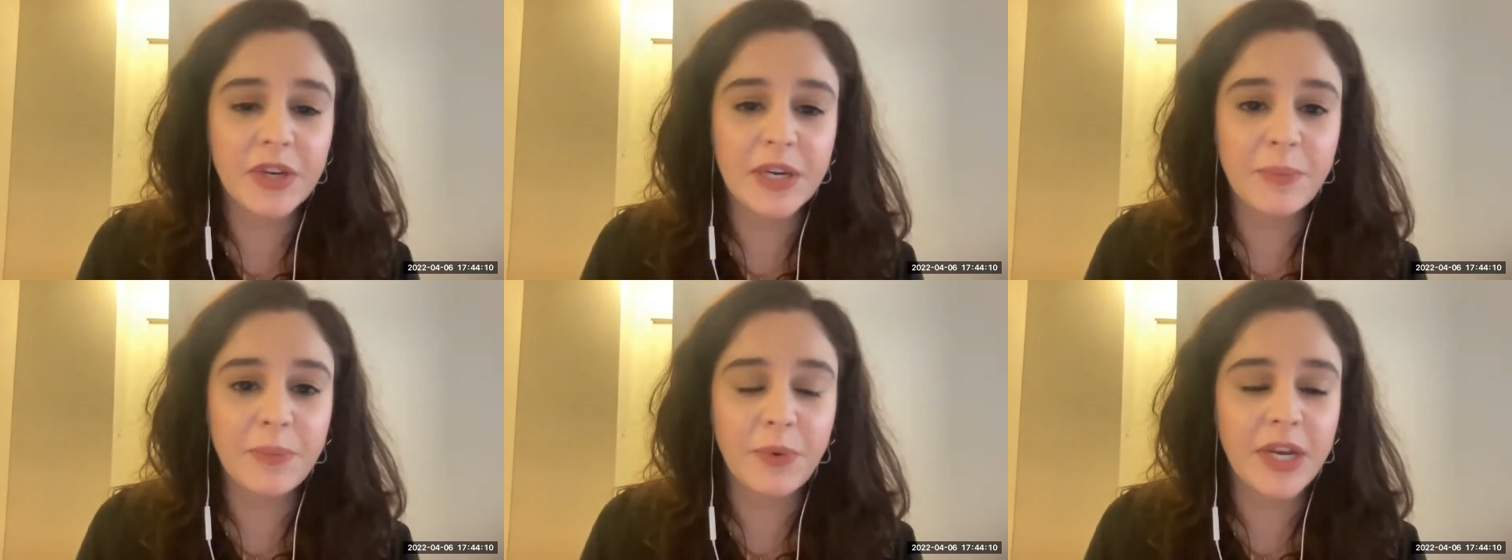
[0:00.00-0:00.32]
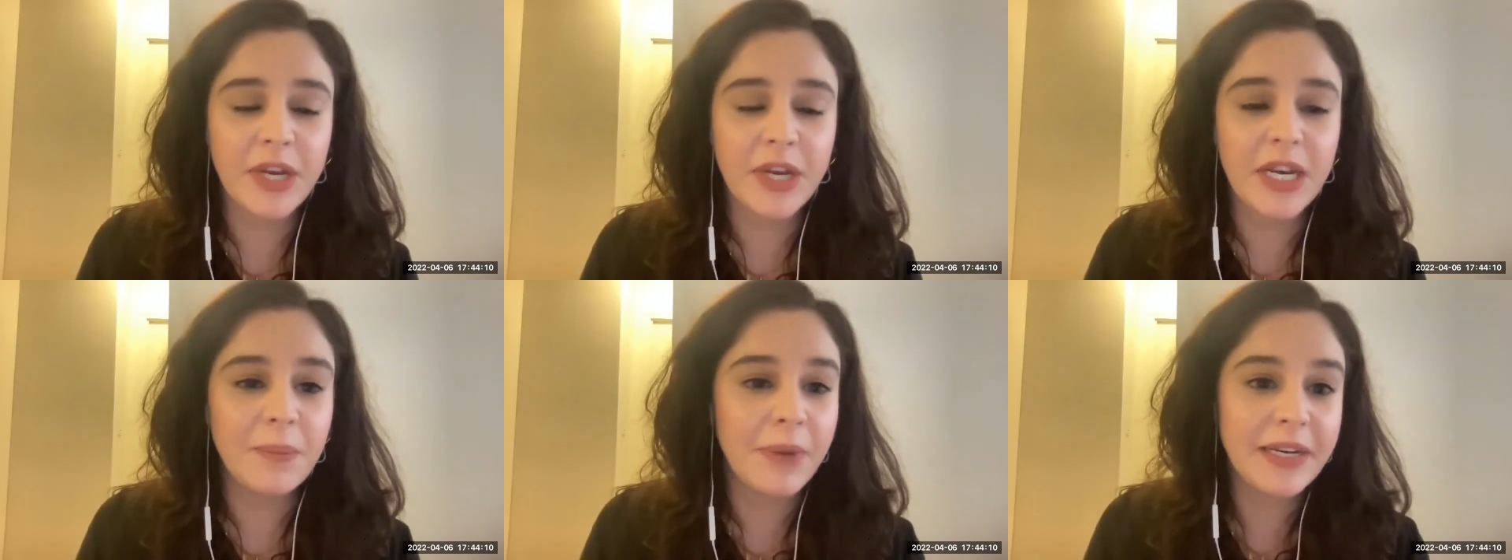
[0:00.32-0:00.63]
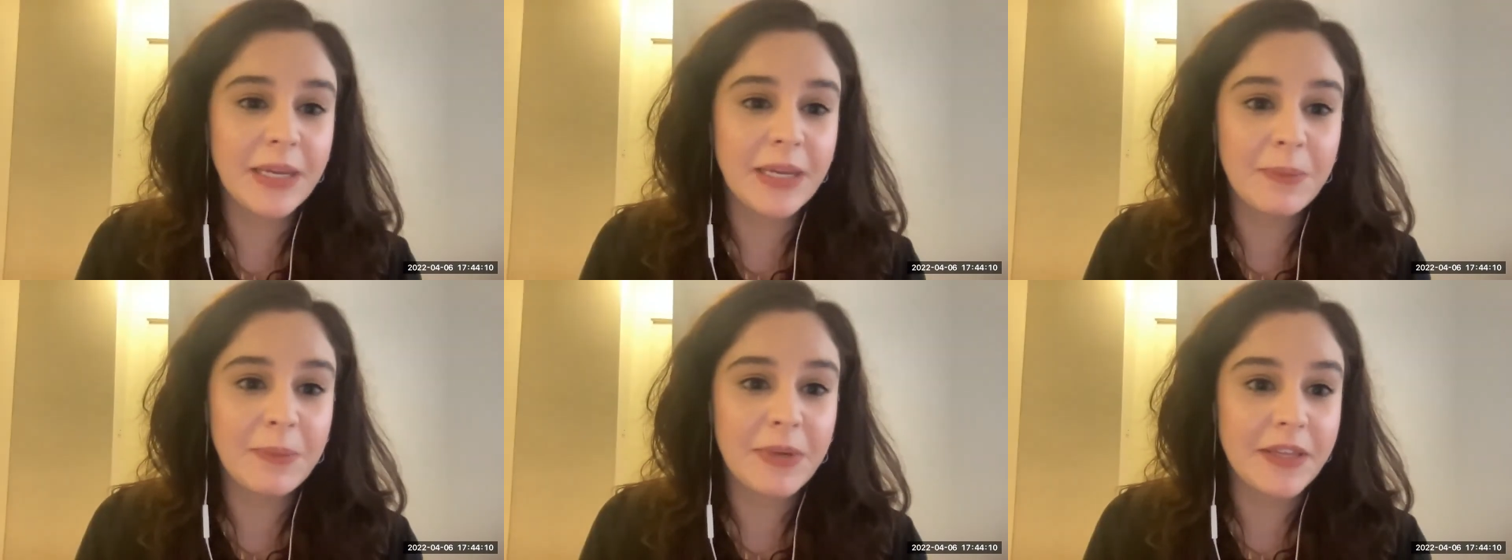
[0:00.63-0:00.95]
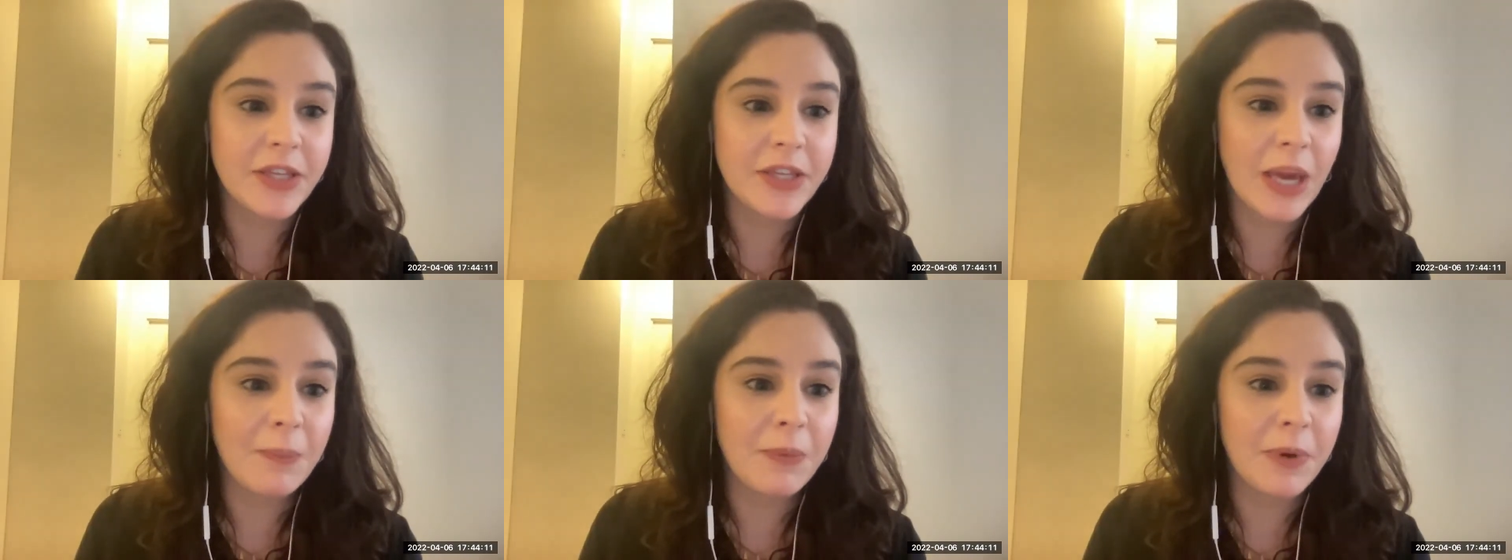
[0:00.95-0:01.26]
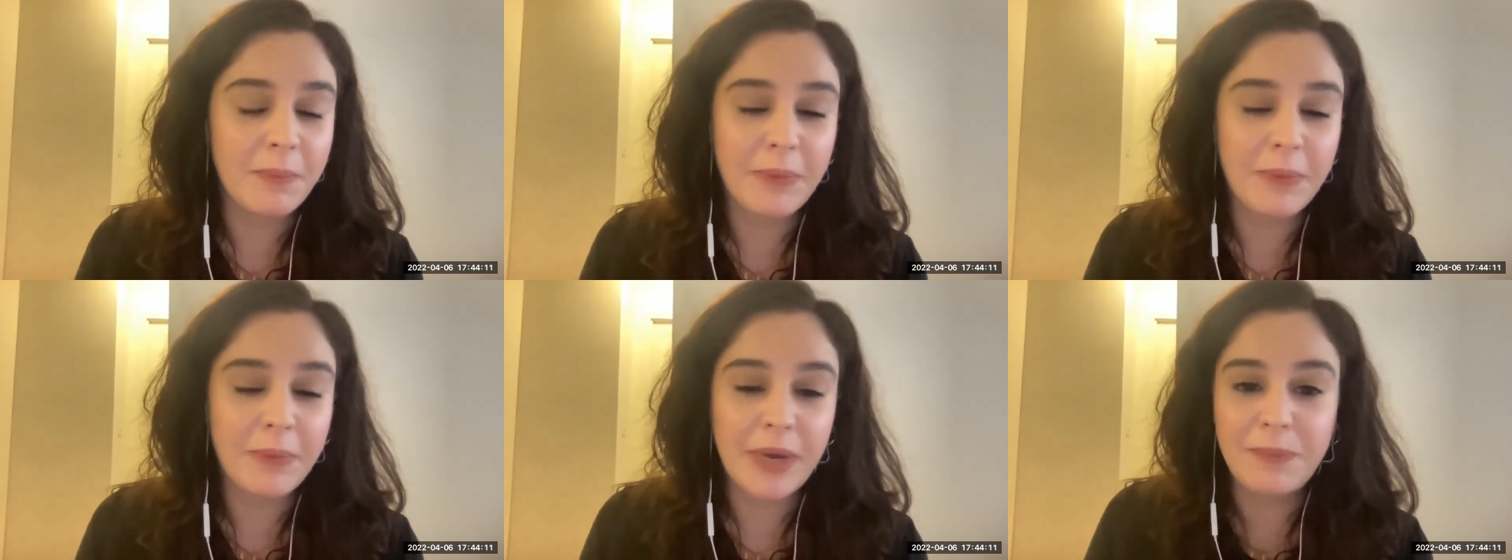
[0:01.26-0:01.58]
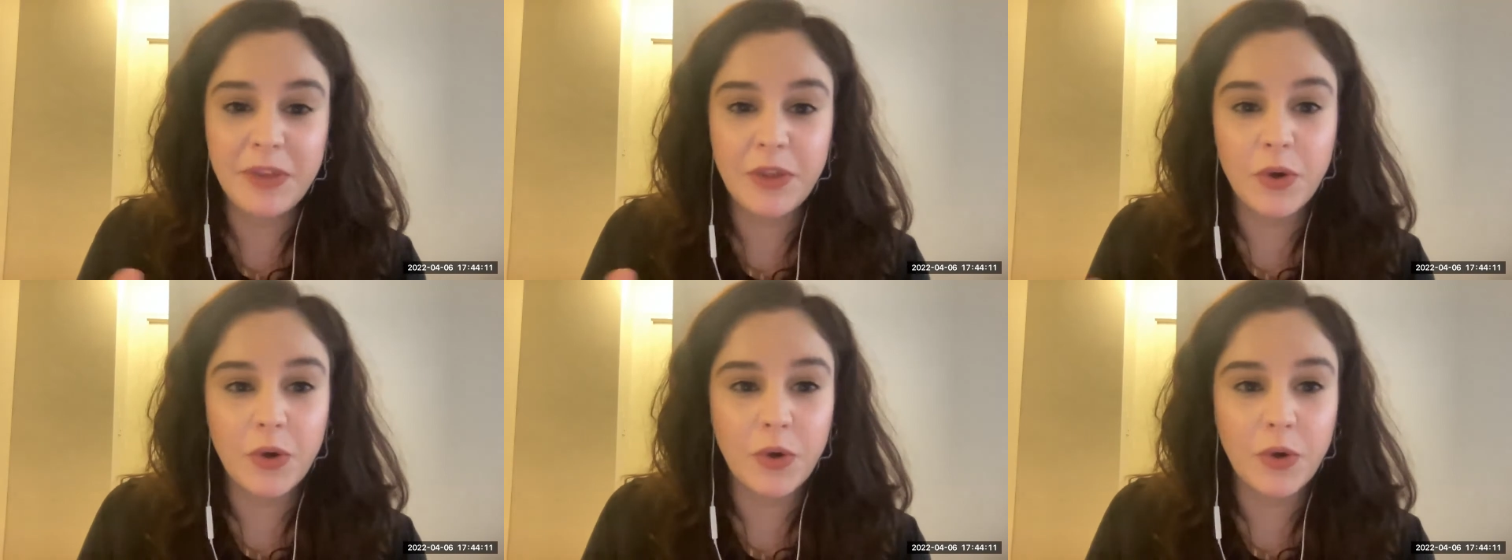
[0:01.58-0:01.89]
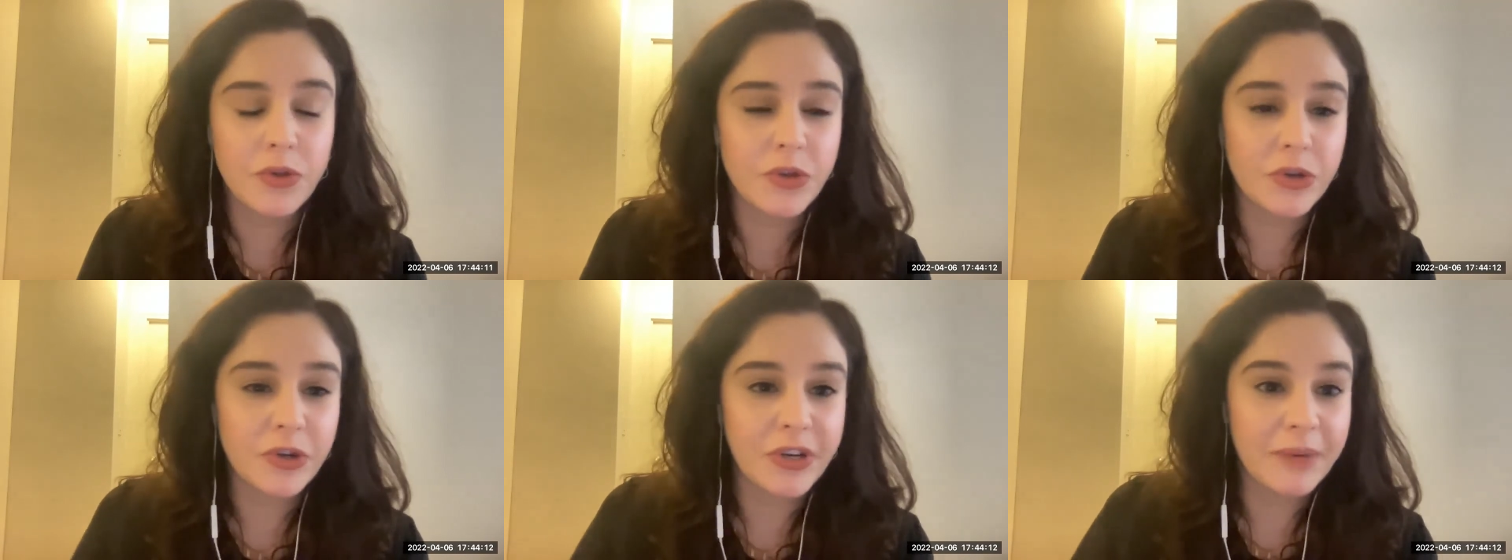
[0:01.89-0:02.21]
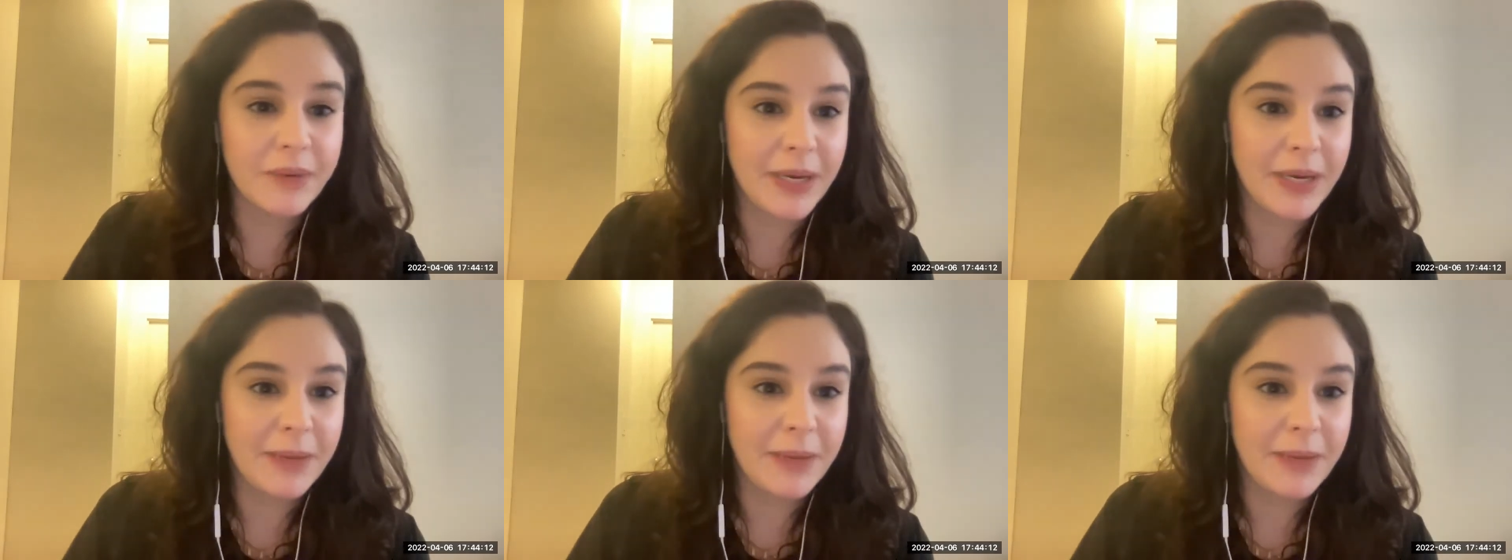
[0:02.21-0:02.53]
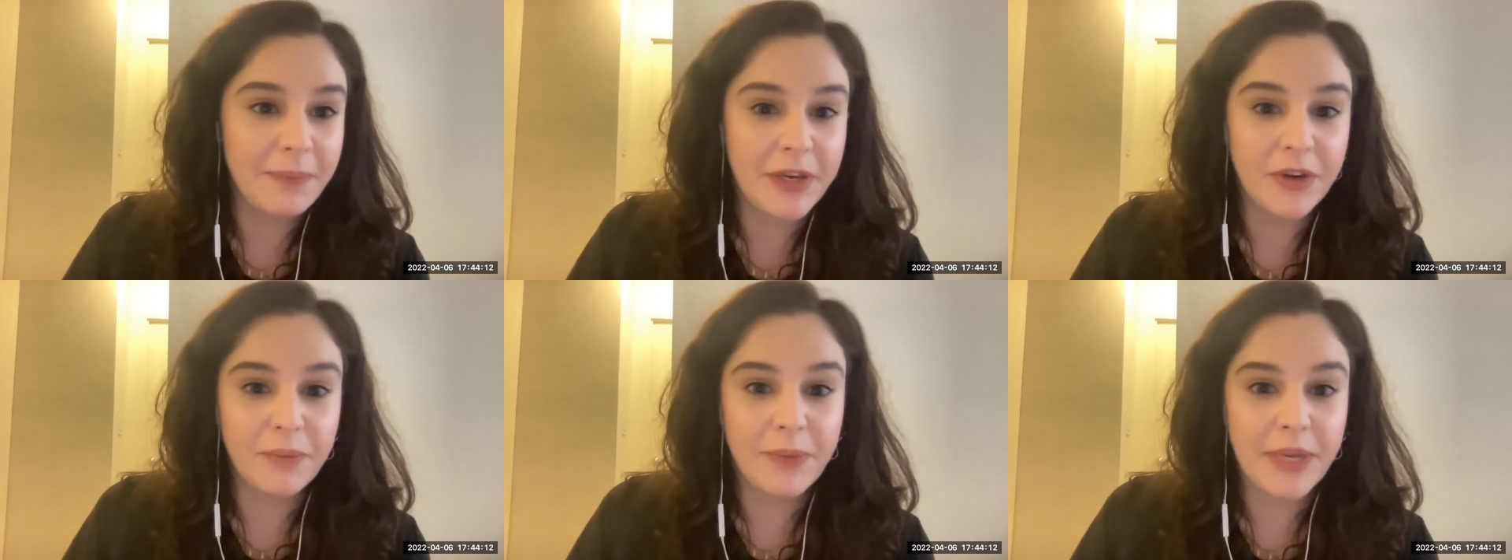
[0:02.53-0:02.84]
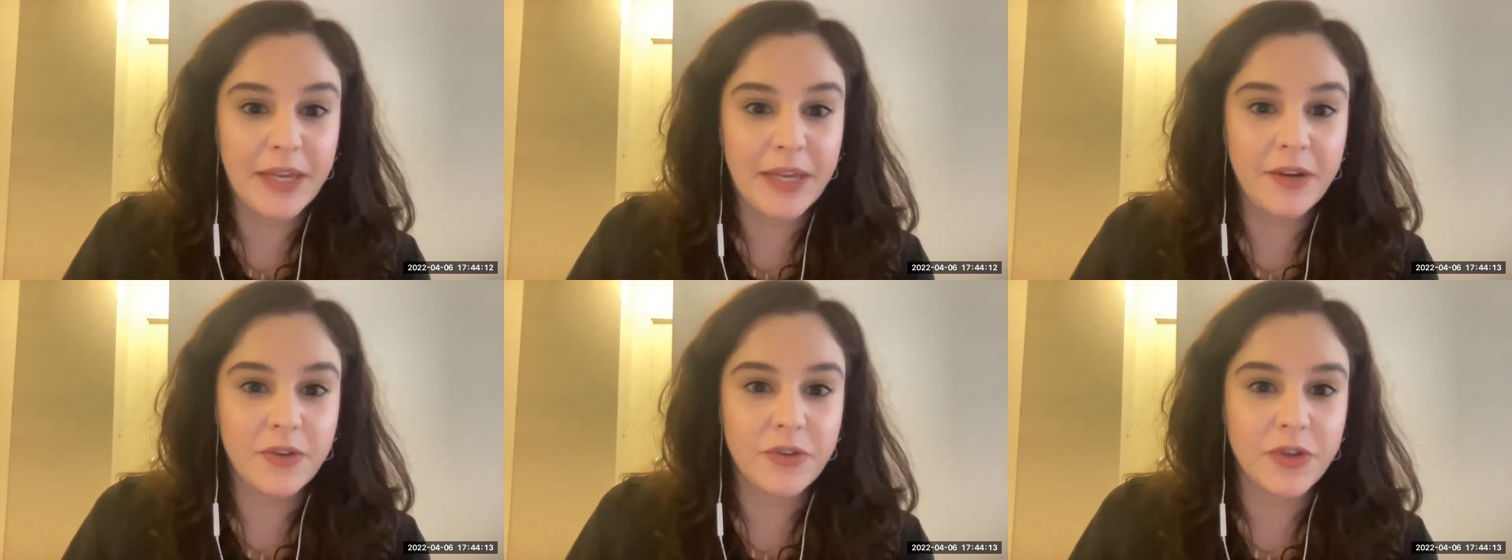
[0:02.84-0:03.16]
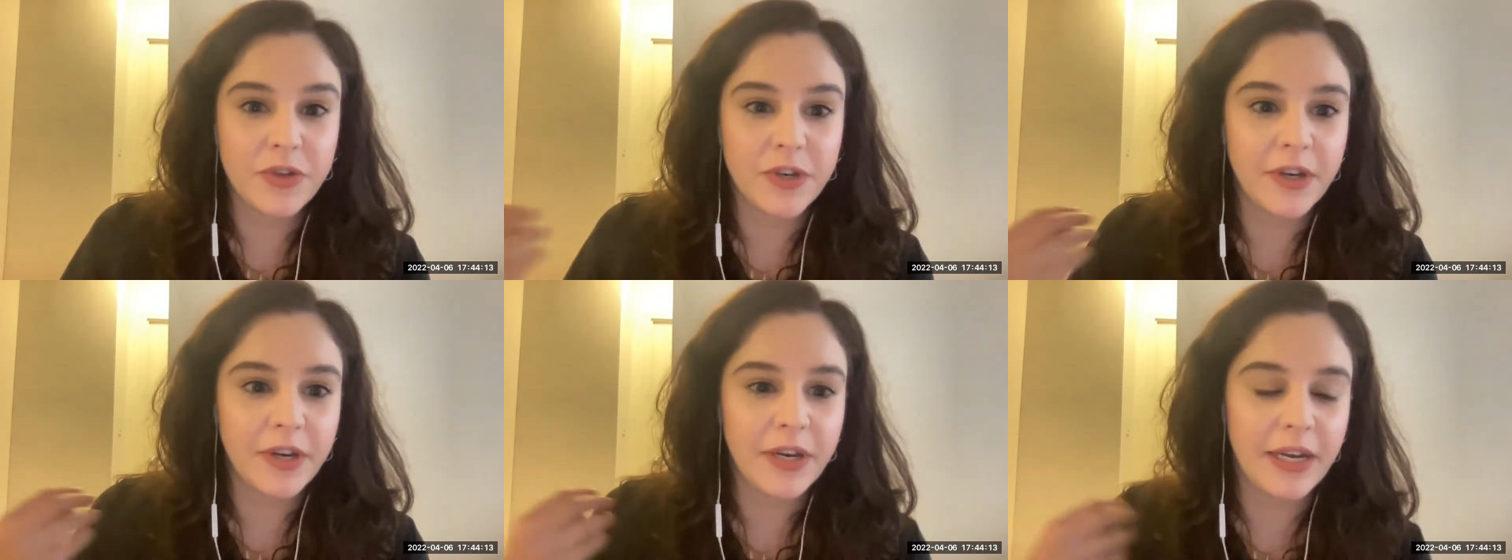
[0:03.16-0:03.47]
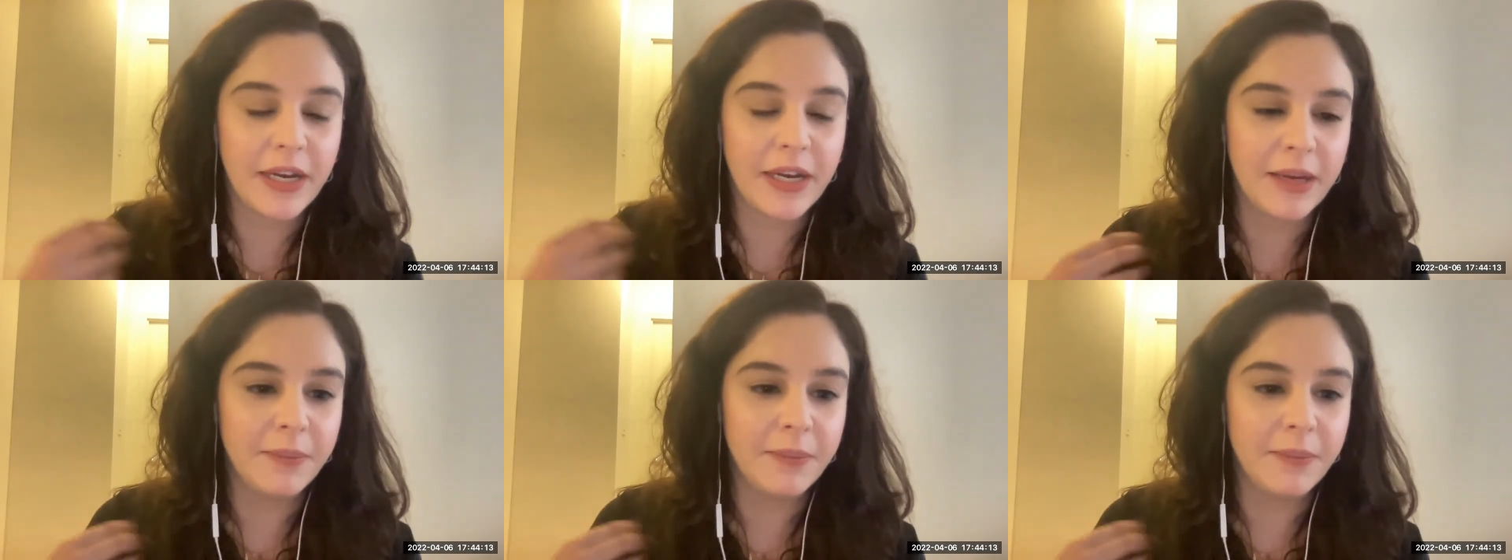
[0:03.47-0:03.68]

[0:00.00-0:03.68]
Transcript: a great point. It might not be the job, but it might be the culture. It might be your manager.